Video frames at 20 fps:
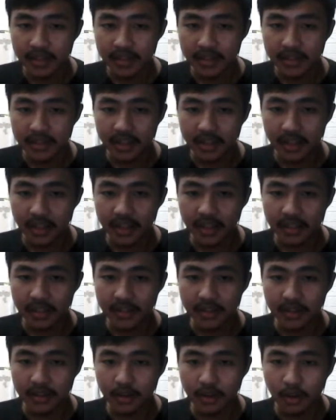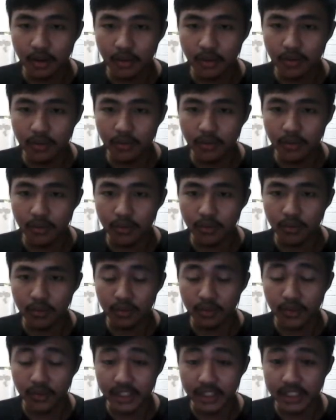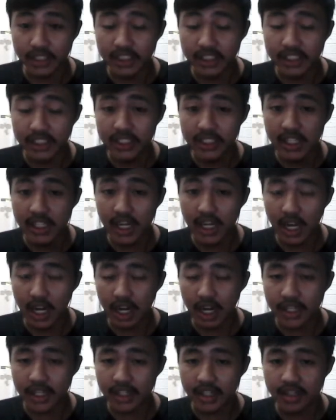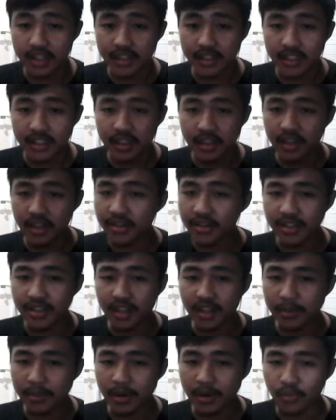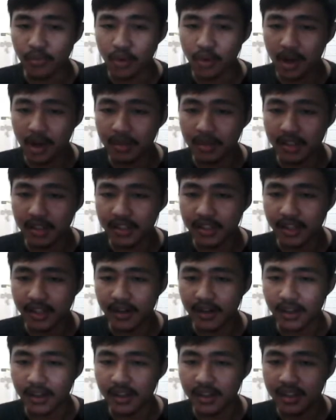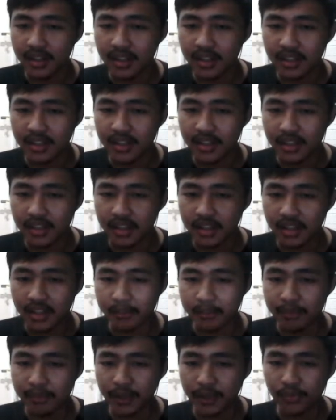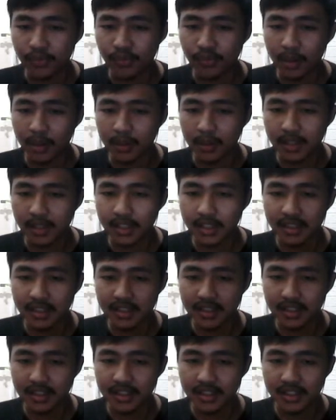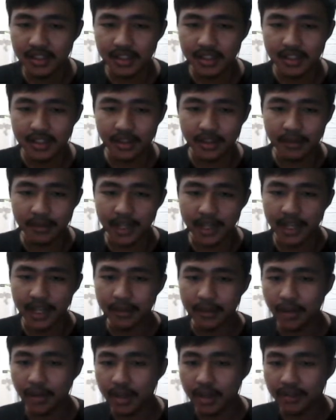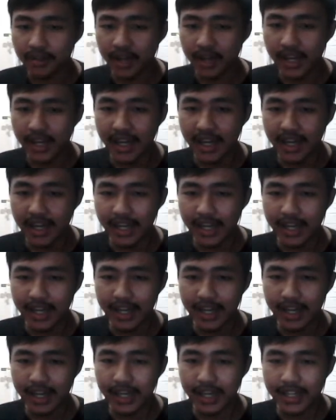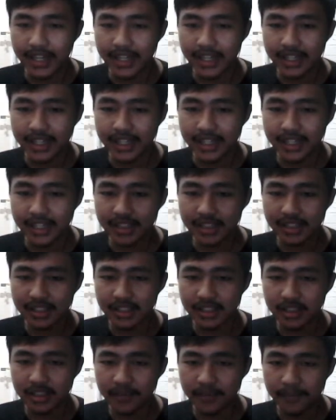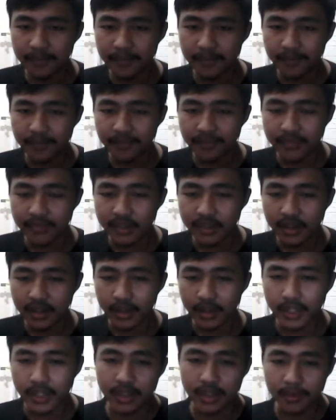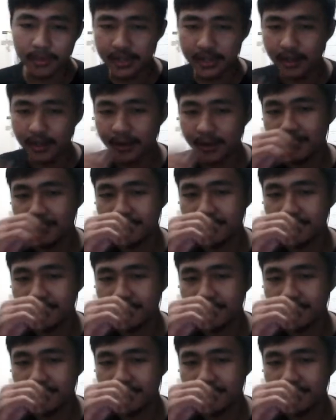Yang. Oh, god. There's gonna be rubble in there, huh? Like big rubble. Oh man, I'm waiting for that. Alright, here we go.